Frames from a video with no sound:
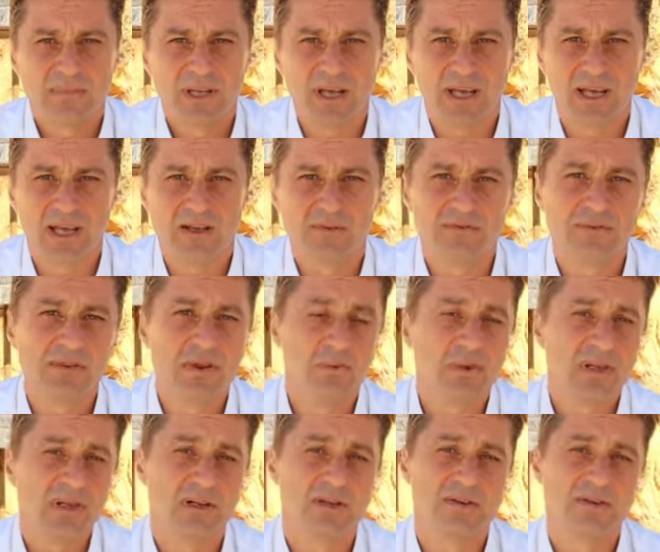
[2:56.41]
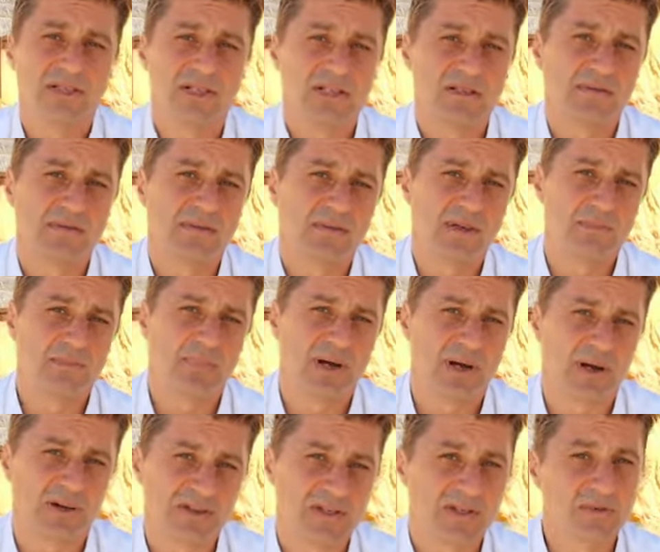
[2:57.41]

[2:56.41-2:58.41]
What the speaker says: And free will consists of three parts.